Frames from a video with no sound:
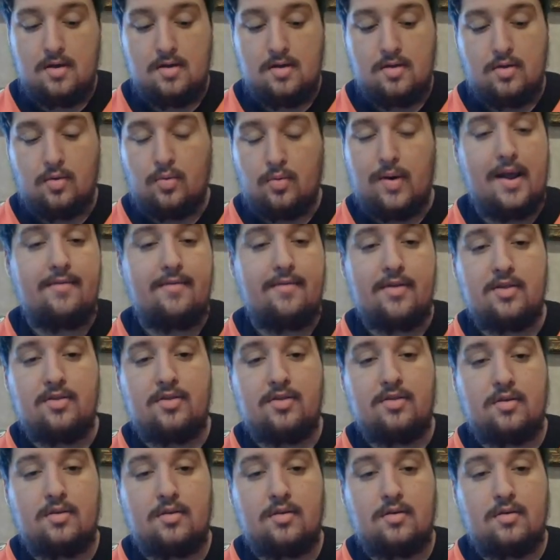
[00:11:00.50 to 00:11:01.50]
the
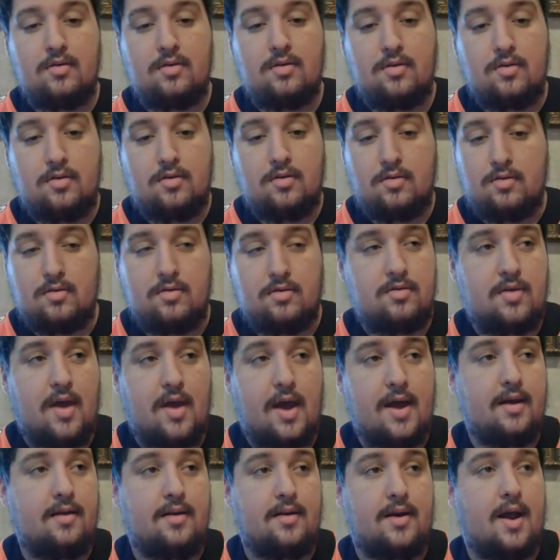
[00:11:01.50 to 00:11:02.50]
Ravens
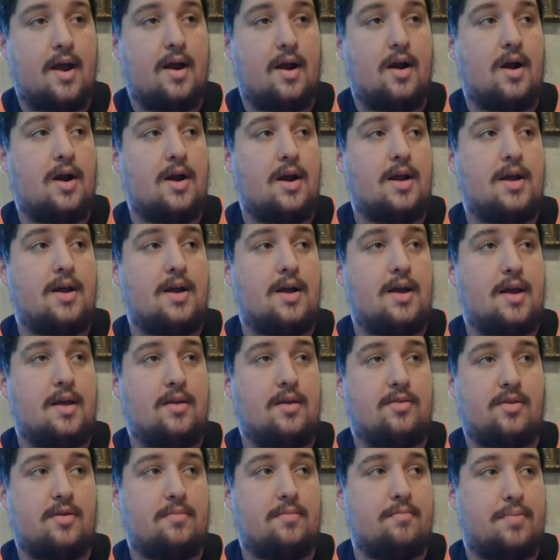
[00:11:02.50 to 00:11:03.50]
secondary
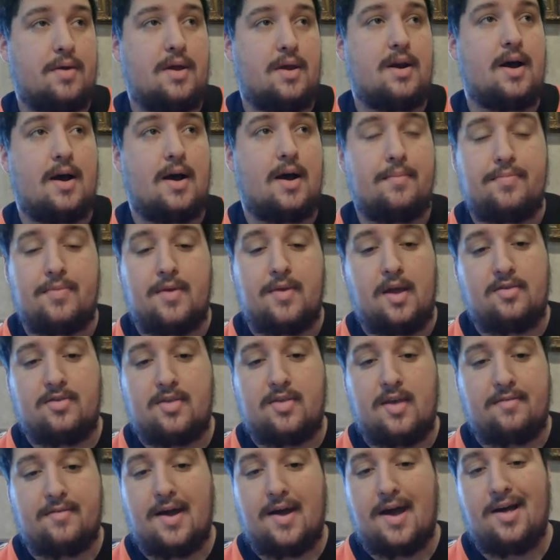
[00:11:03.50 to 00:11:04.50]
is beat up. Yes,
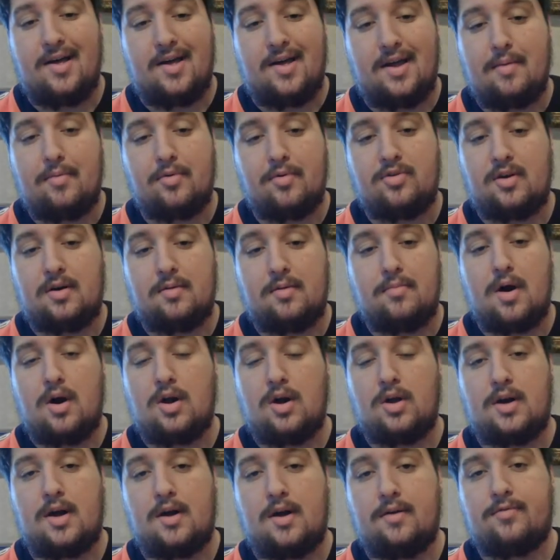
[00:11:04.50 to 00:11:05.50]
they have Kyle Hamilton and
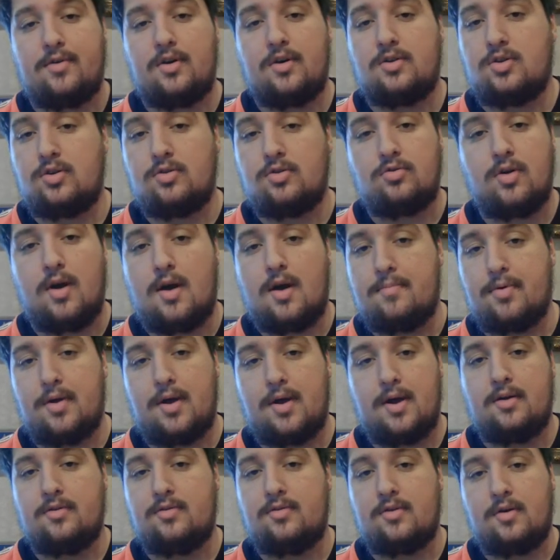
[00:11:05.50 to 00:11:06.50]
Marlon Humphrey, two great
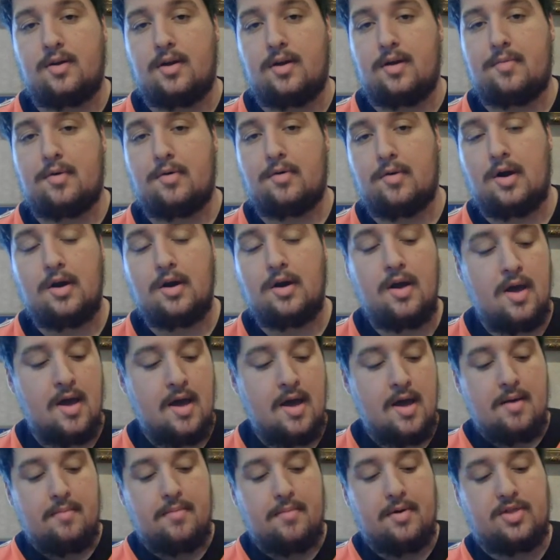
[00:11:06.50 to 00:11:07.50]
players, don't get me wrong,
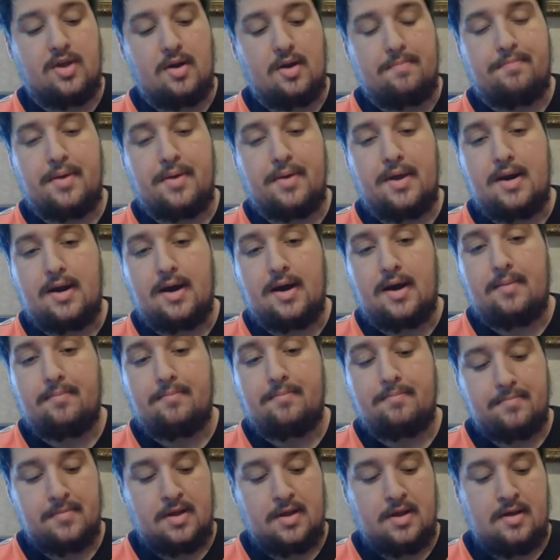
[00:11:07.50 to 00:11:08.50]
but they're beat
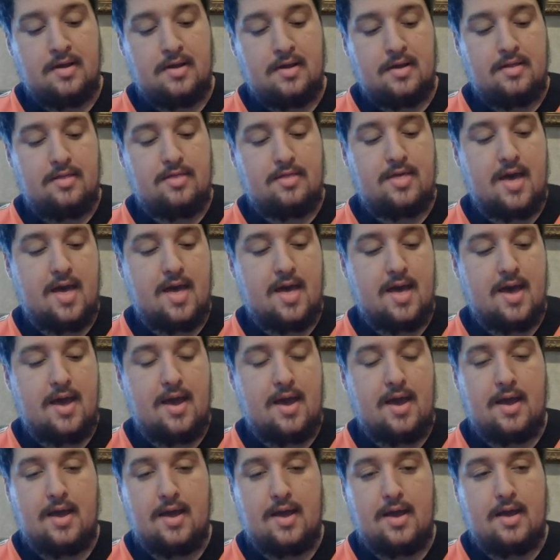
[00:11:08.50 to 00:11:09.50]
up.
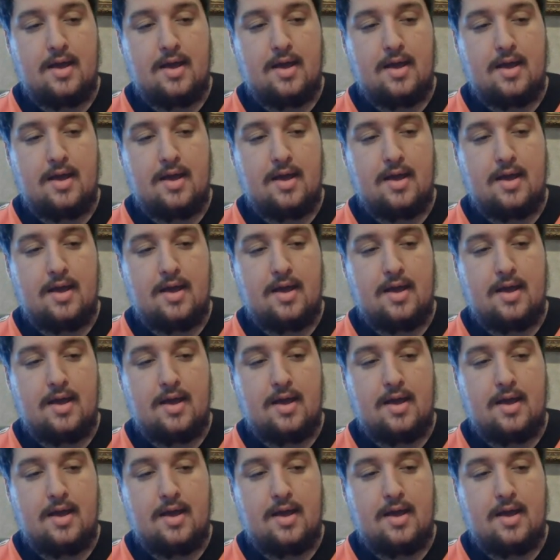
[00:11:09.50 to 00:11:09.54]
They